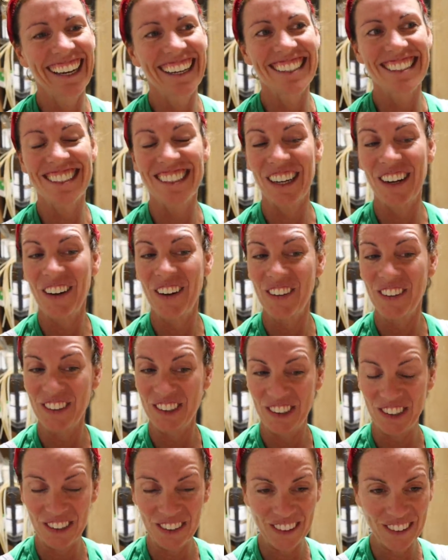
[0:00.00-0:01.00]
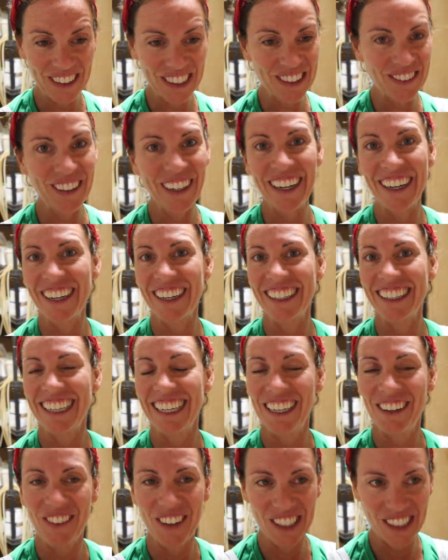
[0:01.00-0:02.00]
So true to his word,
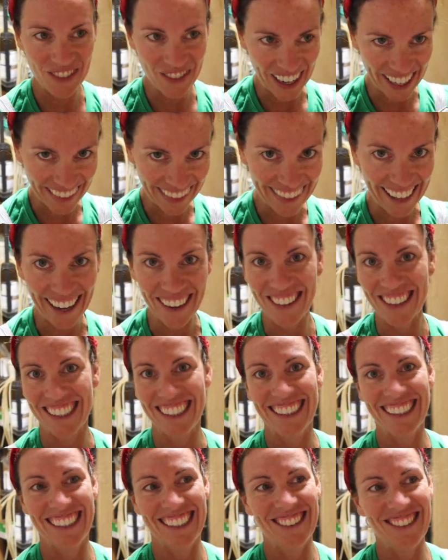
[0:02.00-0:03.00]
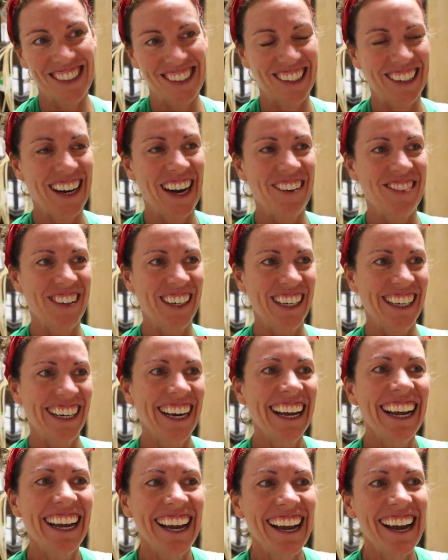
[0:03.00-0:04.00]
he was my 1,000th subscriber.